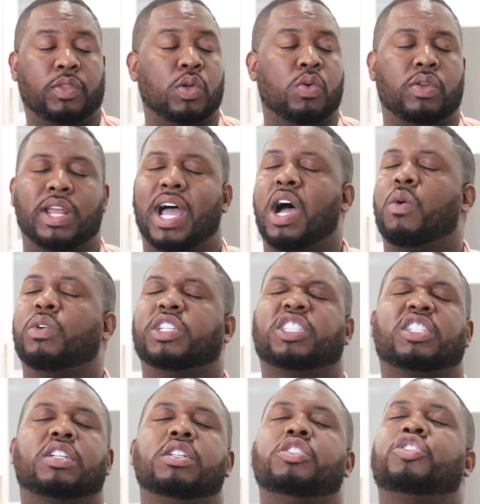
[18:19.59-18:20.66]
Dude, I
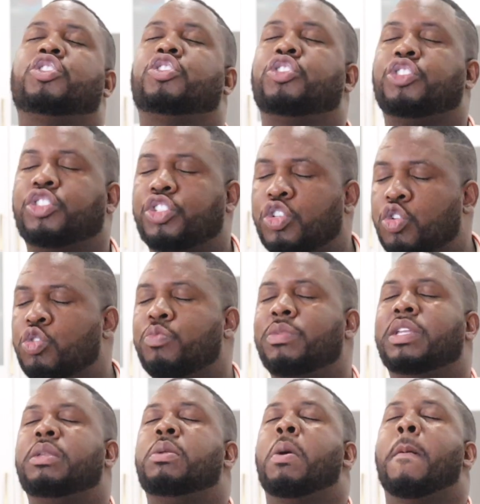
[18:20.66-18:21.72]
was
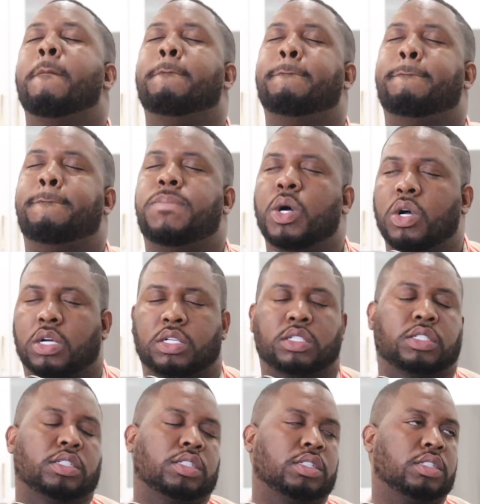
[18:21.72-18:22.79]
consuming
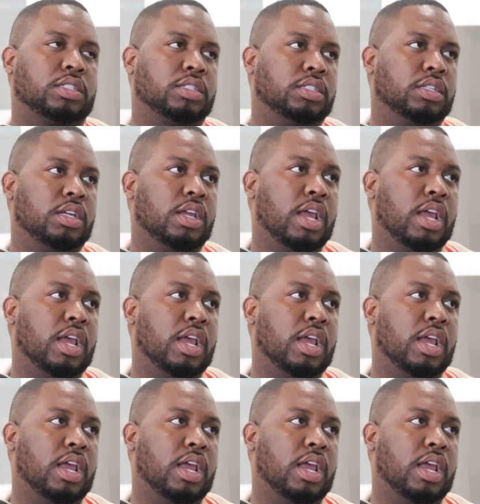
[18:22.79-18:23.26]
books.